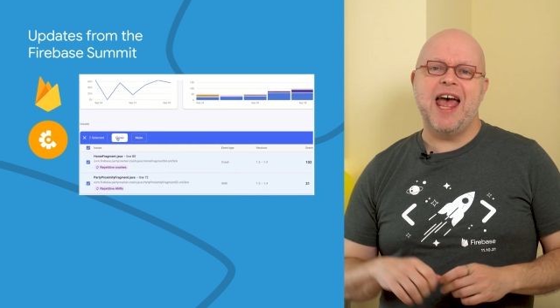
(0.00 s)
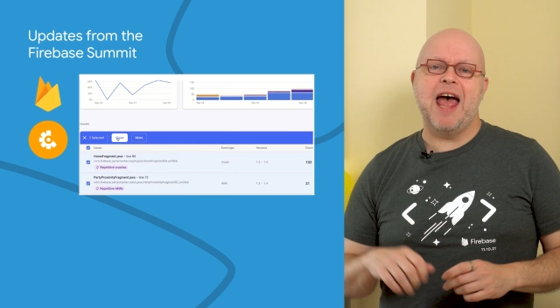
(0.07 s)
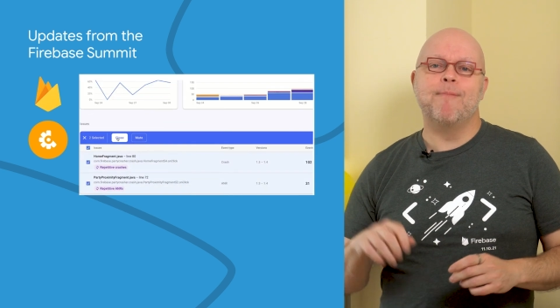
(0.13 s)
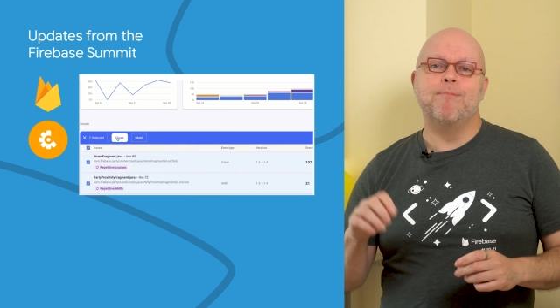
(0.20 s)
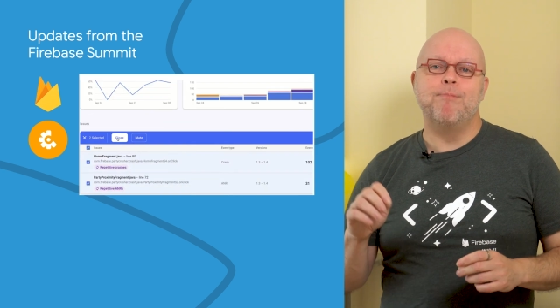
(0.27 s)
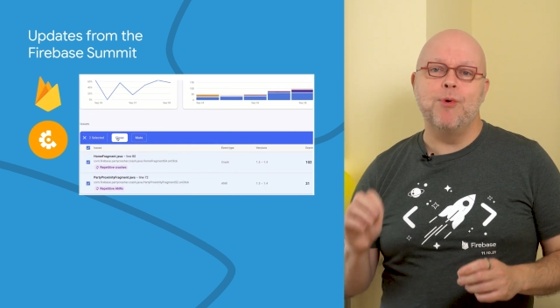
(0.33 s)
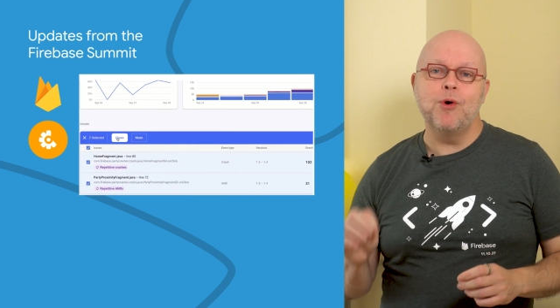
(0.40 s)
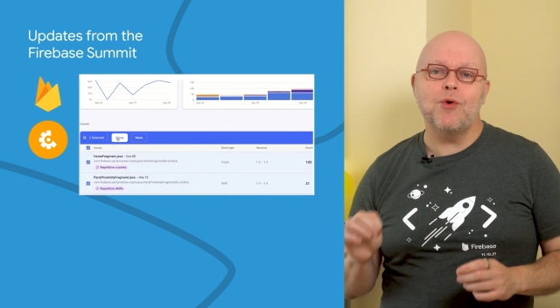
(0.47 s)

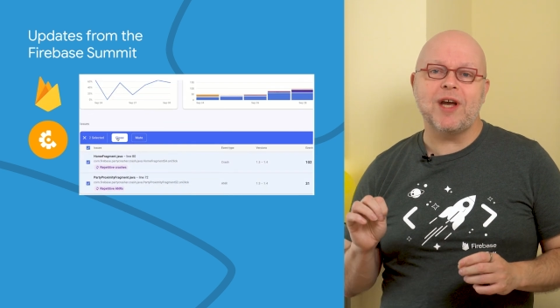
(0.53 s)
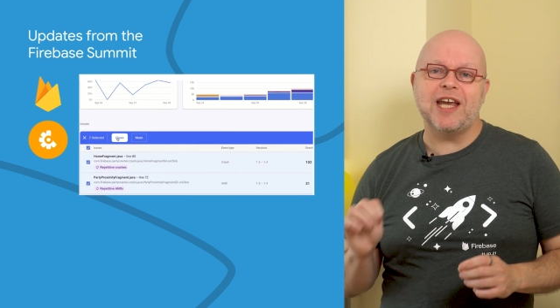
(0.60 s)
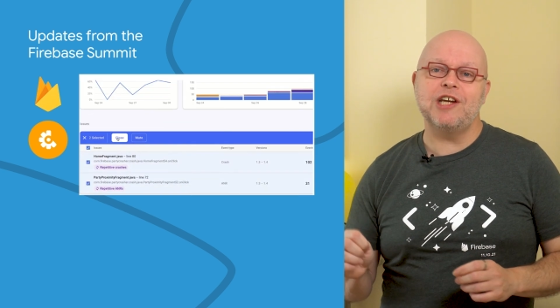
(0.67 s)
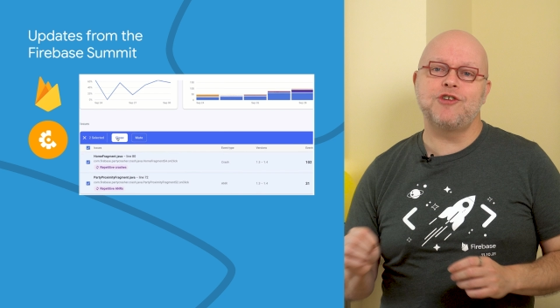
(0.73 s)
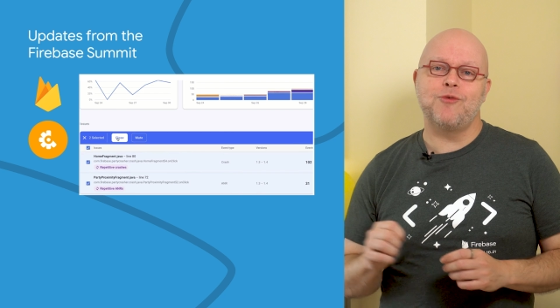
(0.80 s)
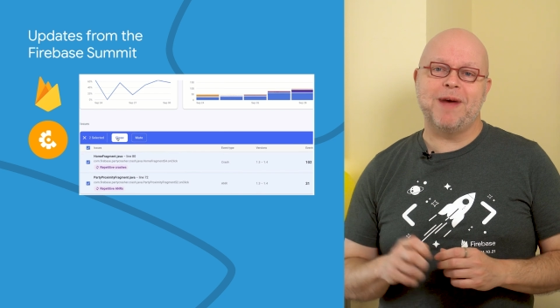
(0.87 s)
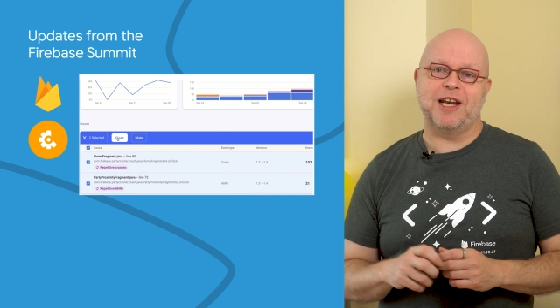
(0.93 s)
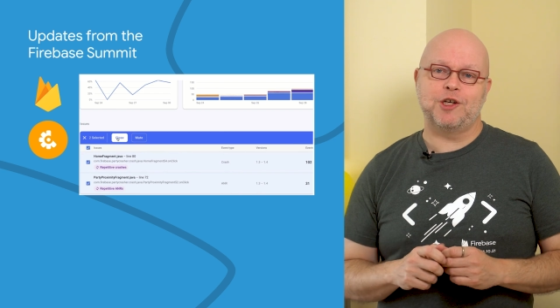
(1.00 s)
and bulk
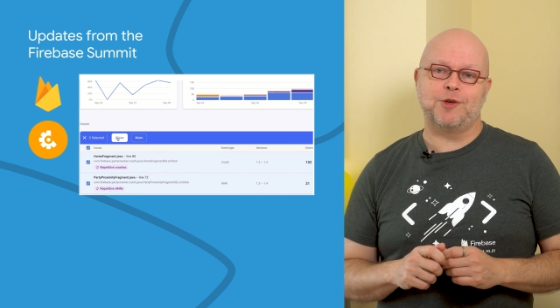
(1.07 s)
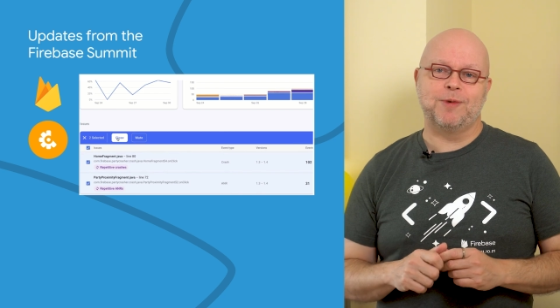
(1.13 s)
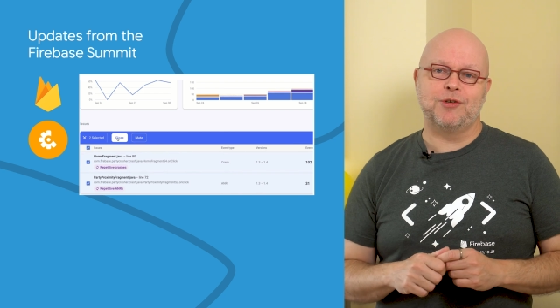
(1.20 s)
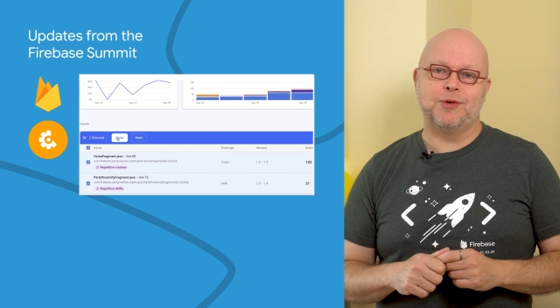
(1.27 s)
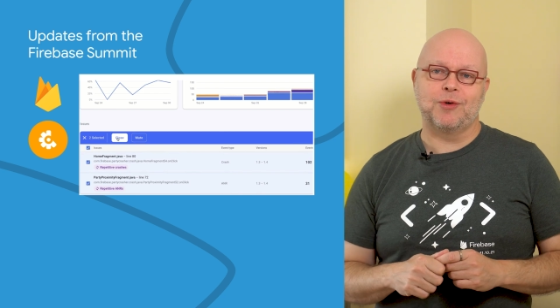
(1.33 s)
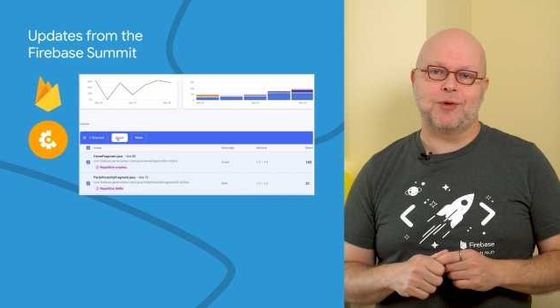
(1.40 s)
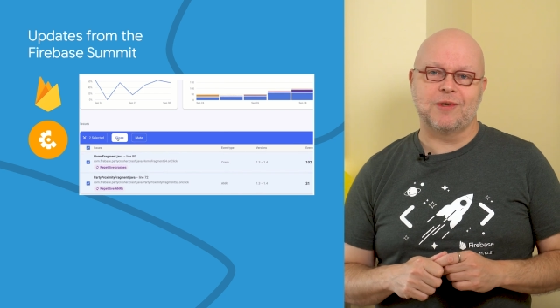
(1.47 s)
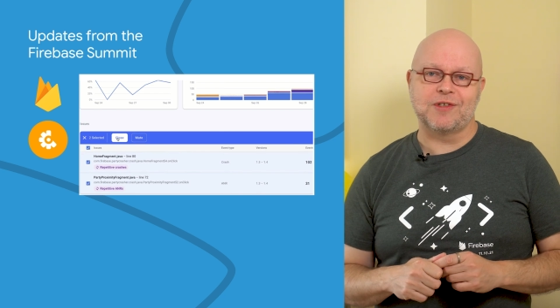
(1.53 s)
issue management
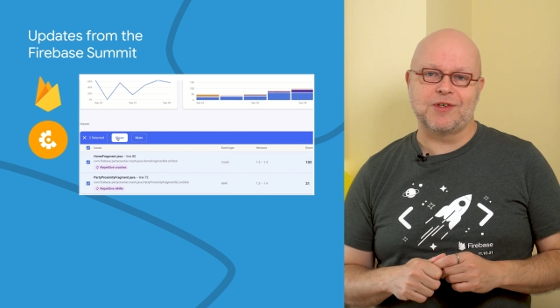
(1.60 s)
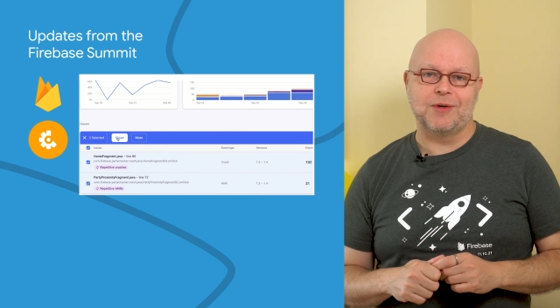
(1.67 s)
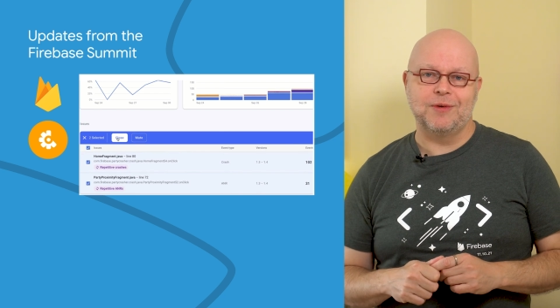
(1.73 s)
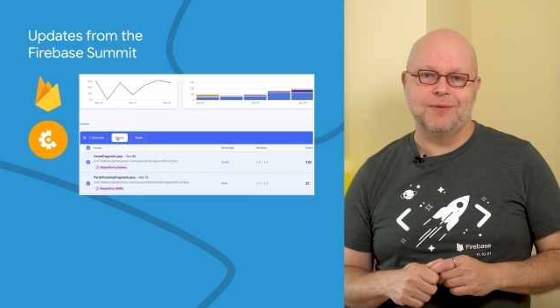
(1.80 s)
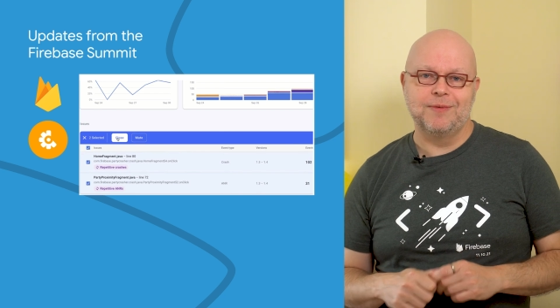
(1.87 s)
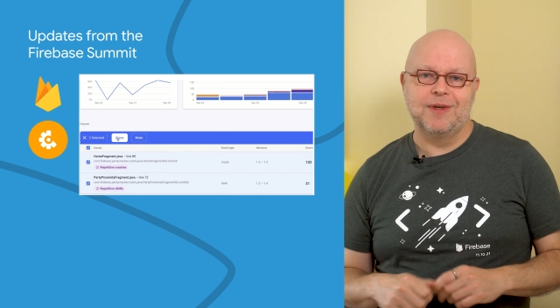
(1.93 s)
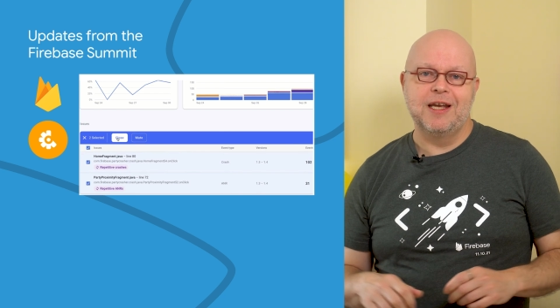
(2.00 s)
to the console,